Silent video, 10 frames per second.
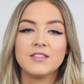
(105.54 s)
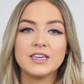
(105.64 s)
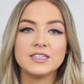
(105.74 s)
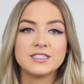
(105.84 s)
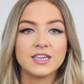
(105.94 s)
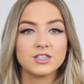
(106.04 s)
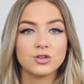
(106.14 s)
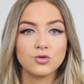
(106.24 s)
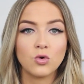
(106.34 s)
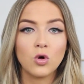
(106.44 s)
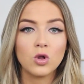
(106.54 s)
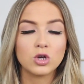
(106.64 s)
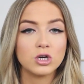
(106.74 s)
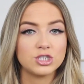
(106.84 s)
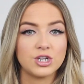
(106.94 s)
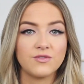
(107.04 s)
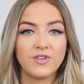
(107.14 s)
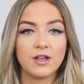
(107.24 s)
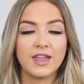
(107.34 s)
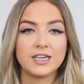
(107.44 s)
the Teint Idole Cushion
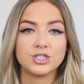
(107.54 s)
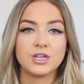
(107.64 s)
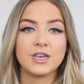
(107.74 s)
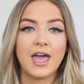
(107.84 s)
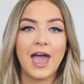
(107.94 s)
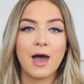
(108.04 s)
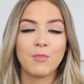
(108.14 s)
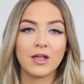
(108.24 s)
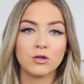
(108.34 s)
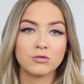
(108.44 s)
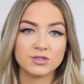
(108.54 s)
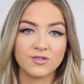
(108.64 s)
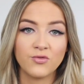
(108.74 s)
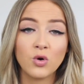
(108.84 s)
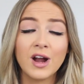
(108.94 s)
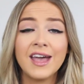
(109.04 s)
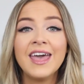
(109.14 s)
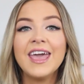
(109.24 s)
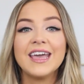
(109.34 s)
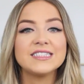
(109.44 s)
Foundation at my local
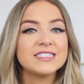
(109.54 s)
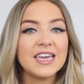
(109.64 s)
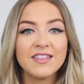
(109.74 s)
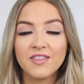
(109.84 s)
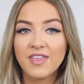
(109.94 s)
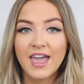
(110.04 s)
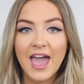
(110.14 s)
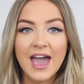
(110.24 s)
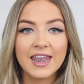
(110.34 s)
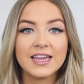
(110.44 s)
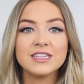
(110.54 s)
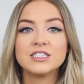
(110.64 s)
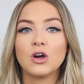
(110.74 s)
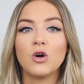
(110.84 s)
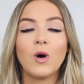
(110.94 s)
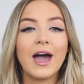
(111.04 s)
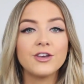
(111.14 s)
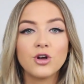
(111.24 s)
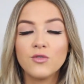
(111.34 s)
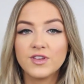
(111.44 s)
Sephora. It said that they had it, so
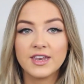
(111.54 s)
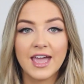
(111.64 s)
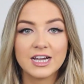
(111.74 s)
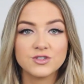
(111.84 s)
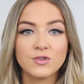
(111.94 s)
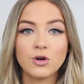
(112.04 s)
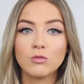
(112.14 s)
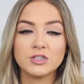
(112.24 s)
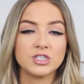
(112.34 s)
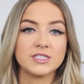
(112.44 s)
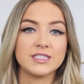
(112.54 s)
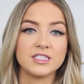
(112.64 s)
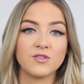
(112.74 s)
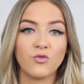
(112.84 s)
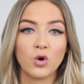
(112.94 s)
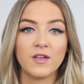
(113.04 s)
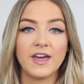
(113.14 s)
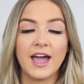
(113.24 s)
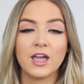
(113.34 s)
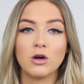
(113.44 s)
I drove to Nashville, which is the Sephora
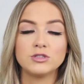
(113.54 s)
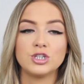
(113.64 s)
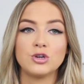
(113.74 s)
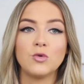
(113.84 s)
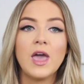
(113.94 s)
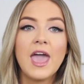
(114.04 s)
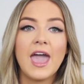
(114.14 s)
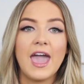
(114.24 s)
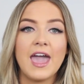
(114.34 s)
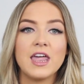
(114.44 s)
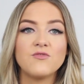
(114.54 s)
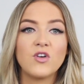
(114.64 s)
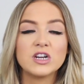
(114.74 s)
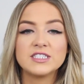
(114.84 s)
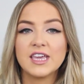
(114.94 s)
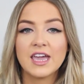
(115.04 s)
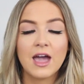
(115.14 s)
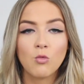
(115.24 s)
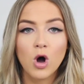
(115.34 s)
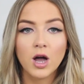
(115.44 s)
that I go to, and first thing
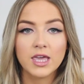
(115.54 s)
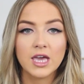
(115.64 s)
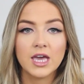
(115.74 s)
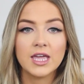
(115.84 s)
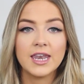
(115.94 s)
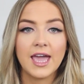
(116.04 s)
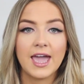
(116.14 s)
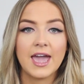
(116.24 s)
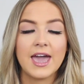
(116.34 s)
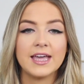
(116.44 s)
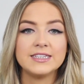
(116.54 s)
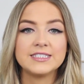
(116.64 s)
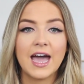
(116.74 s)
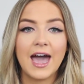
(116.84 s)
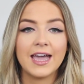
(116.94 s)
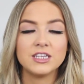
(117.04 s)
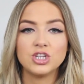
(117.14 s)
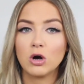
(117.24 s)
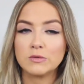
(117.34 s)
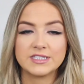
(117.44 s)
I walk in and I
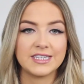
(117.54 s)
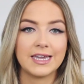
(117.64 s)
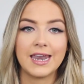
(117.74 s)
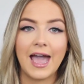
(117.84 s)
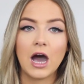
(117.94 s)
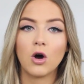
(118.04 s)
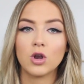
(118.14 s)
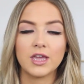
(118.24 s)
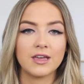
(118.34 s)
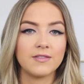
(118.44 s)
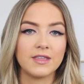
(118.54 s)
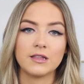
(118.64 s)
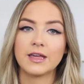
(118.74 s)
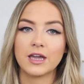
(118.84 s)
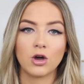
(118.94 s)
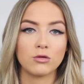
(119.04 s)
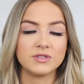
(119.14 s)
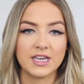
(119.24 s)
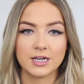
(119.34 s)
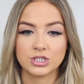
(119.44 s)
don't see it out in the
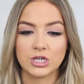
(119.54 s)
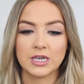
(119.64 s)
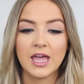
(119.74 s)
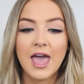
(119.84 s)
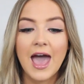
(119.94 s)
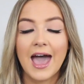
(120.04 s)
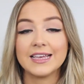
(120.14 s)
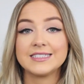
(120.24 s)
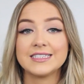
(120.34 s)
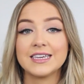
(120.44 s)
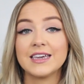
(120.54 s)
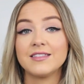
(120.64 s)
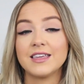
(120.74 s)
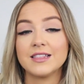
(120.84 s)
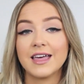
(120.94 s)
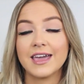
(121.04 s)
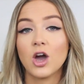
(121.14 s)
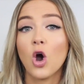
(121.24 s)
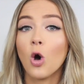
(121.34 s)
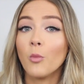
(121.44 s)
Lancome section. I see the
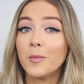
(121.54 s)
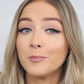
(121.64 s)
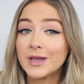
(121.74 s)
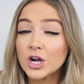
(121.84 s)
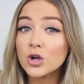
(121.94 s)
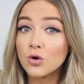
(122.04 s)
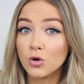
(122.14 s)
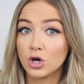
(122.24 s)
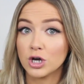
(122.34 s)
Lancome Miracle